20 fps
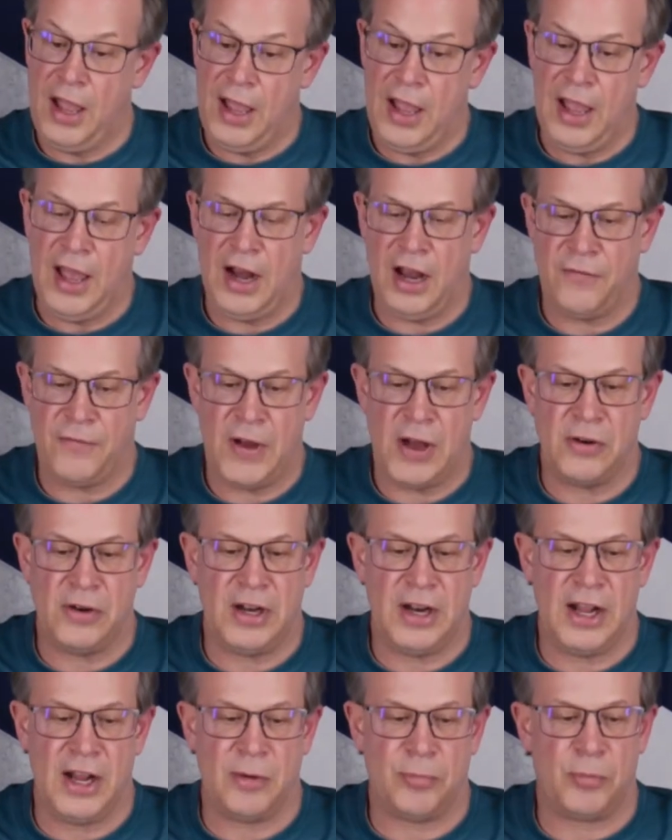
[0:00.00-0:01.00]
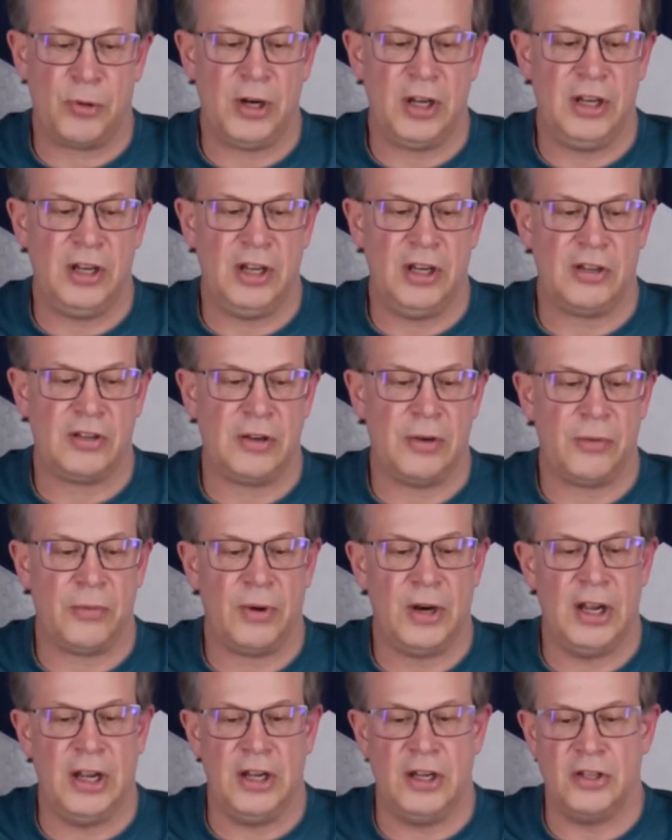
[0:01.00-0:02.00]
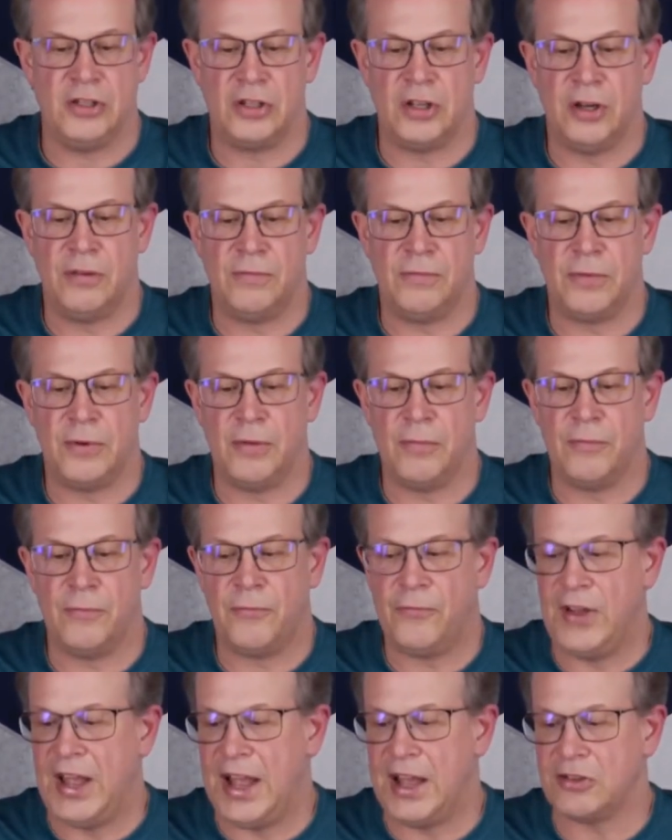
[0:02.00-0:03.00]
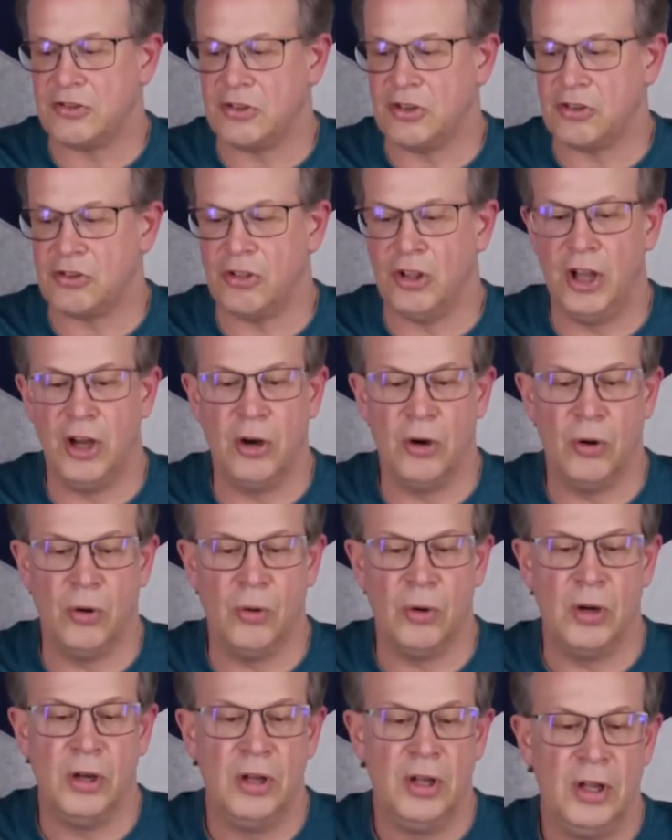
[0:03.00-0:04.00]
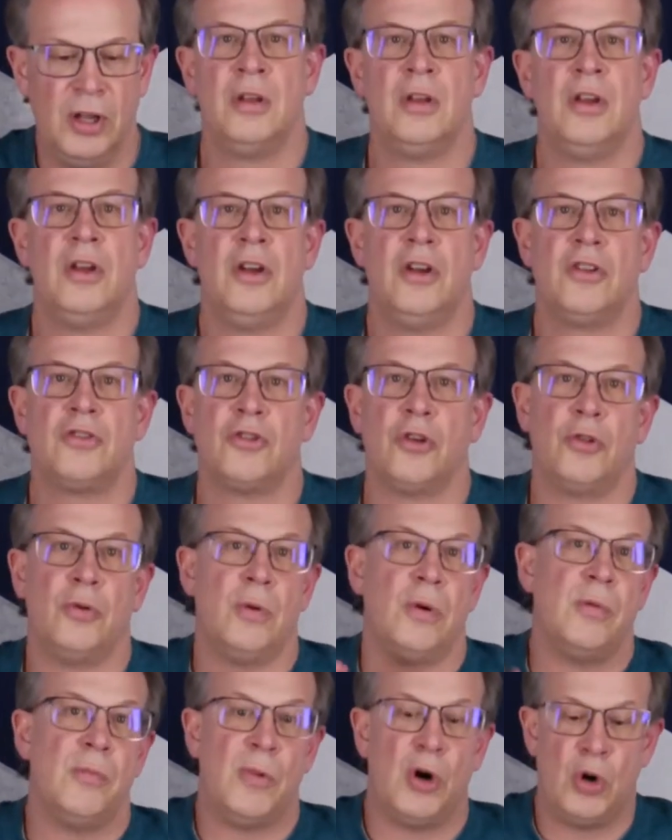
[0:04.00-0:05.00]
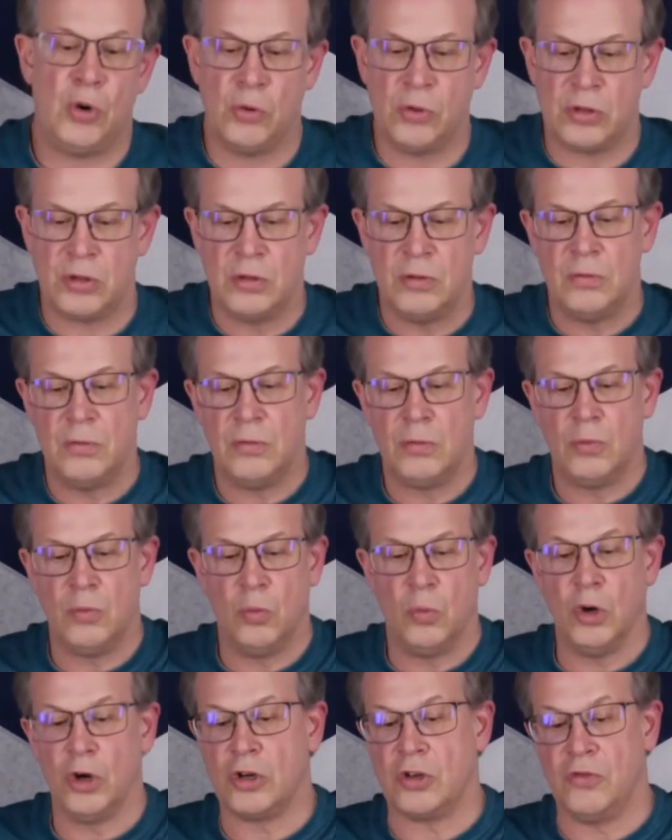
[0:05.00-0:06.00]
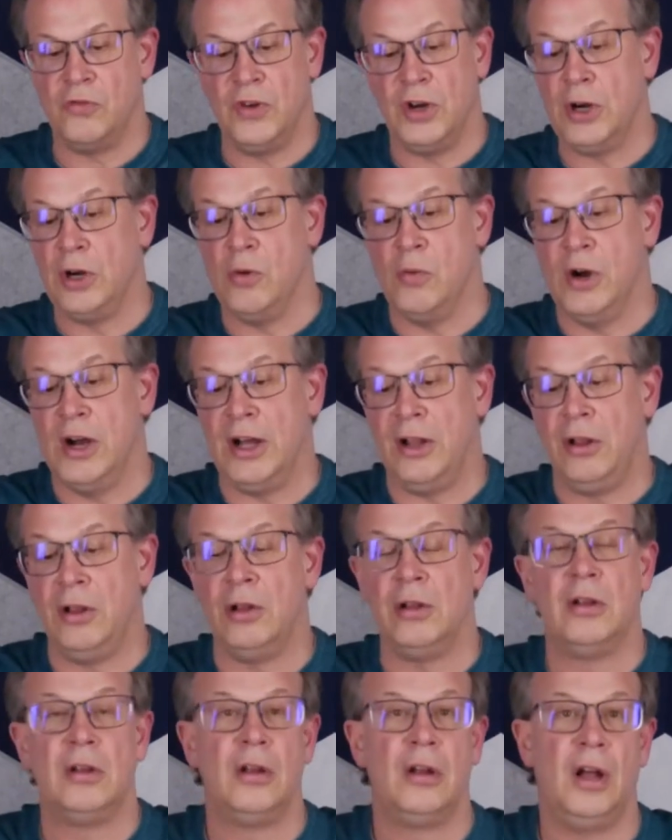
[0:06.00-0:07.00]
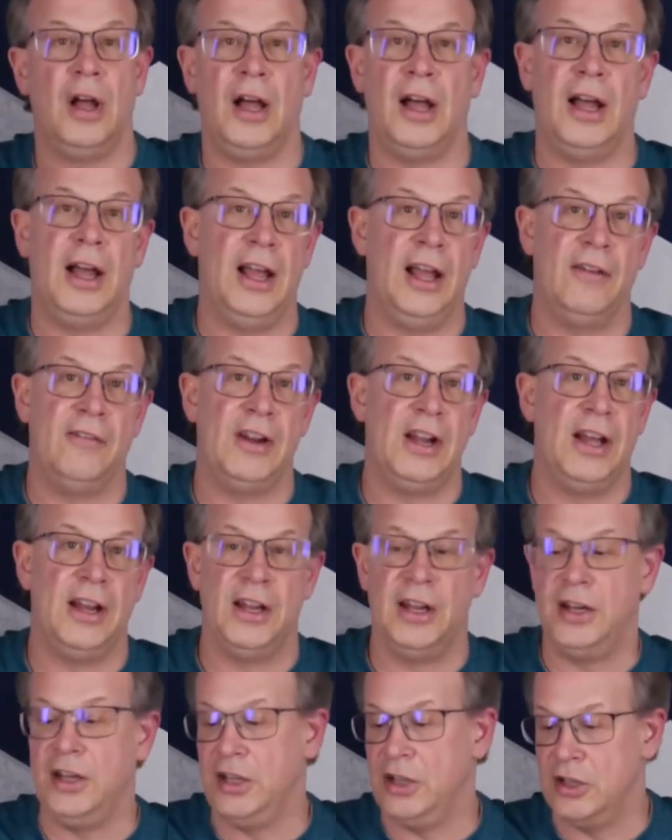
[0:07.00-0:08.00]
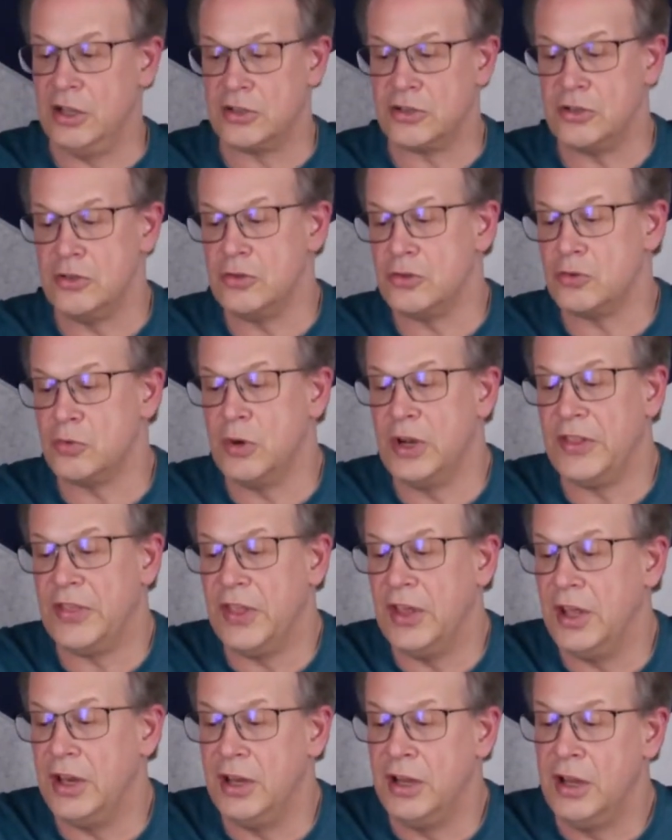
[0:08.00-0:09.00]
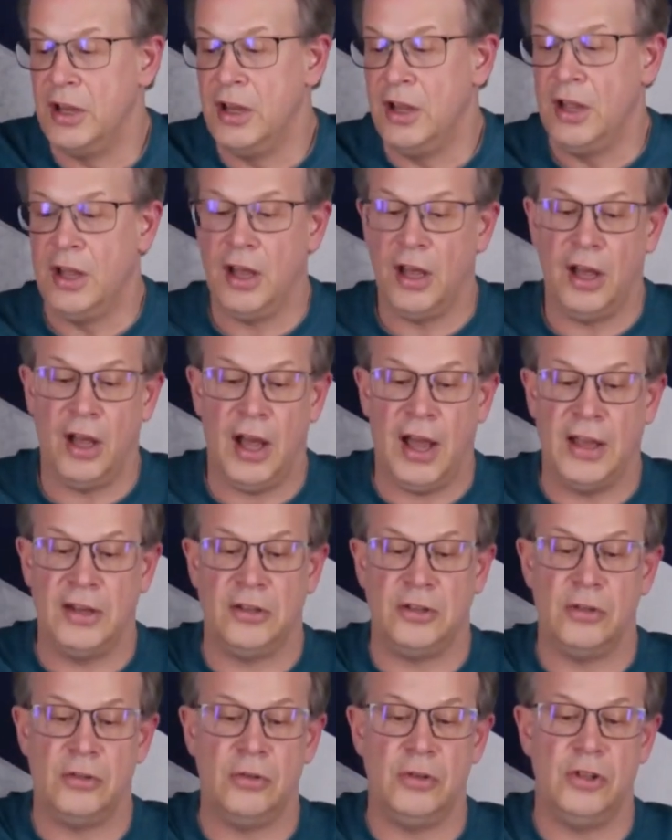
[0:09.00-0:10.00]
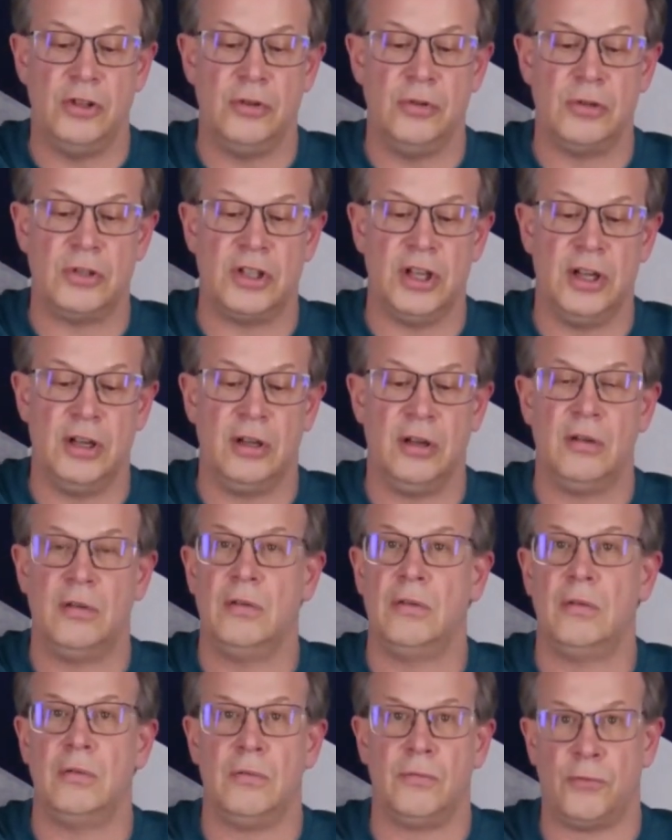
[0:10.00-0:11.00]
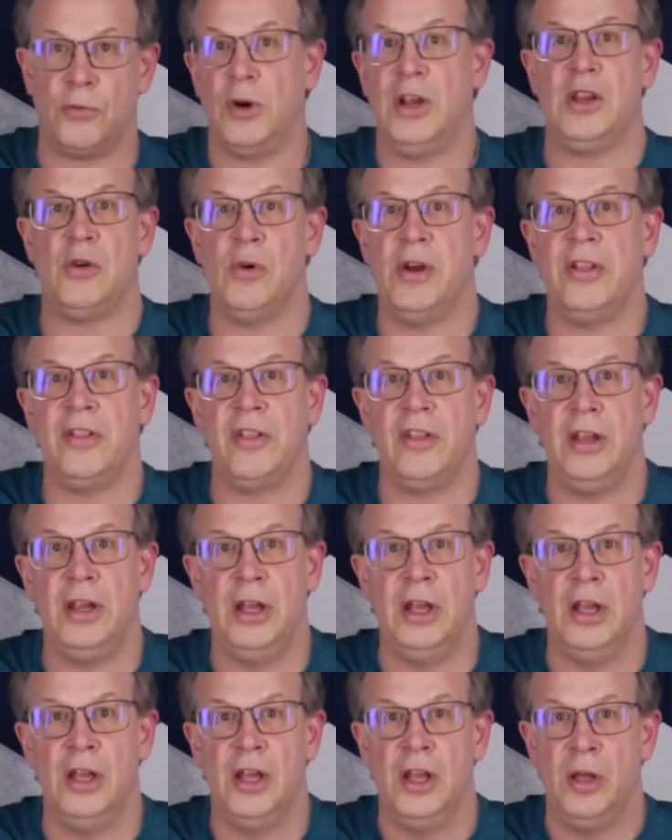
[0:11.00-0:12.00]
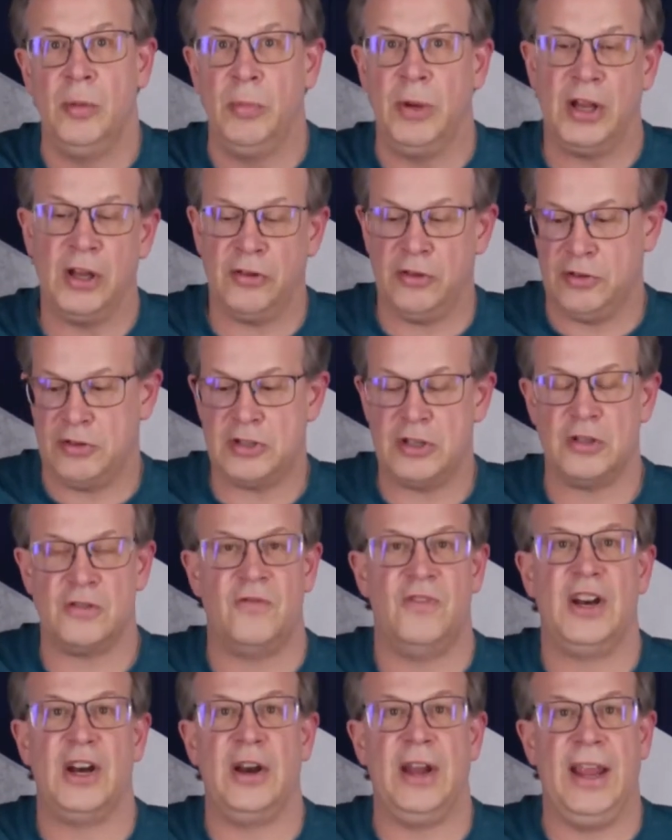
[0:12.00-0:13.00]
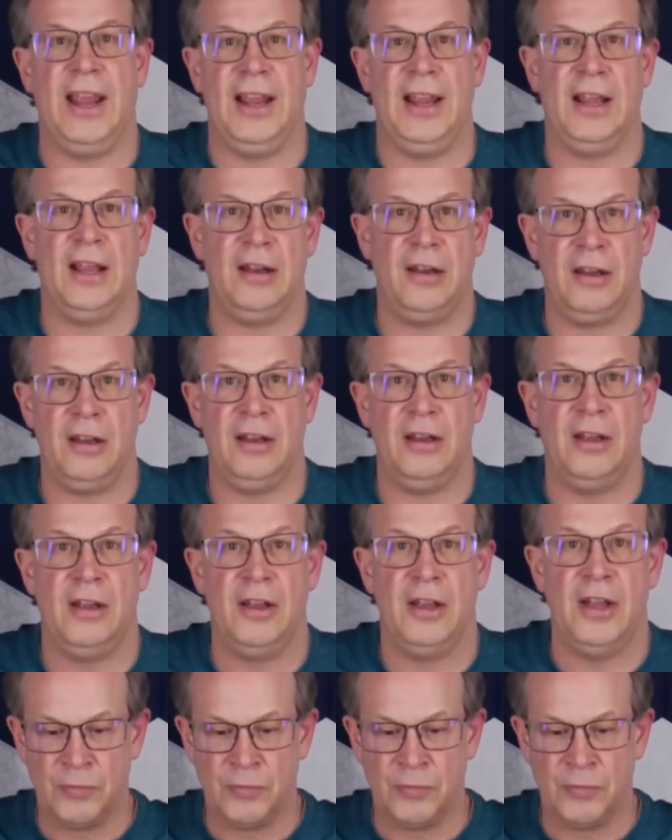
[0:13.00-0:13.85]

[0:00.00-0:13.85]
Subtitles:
And I found it at a pretty decent range of from fast to slow. So the remote works very well. I haven't had any issues with it. I do use it frequently because it's just very handy.